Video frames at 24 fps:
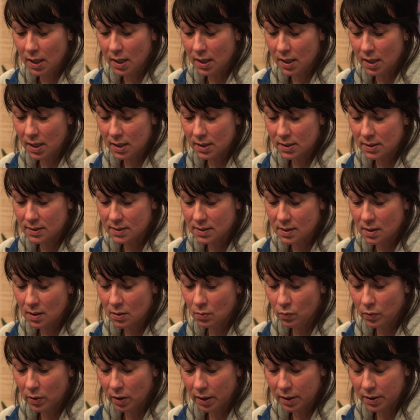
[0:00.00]
is
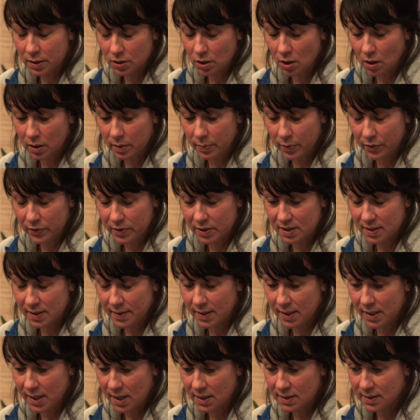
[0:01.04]
we're going to talk about this in
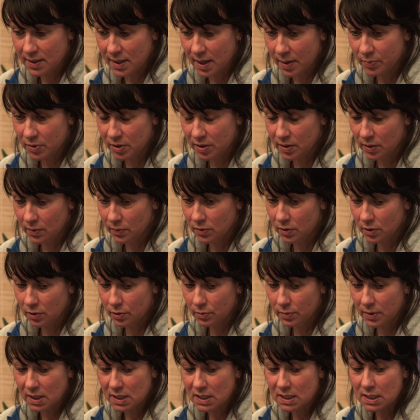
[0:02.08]
the next episode, the
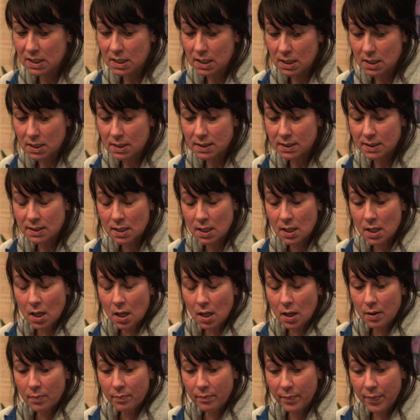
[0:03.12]
3 Ds,
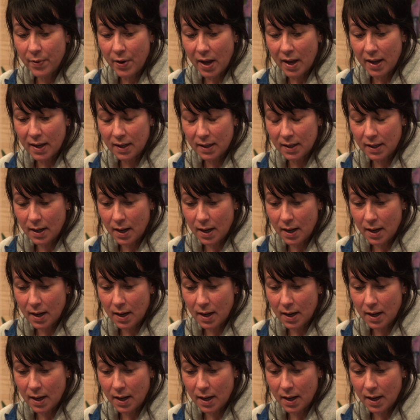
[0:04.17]
but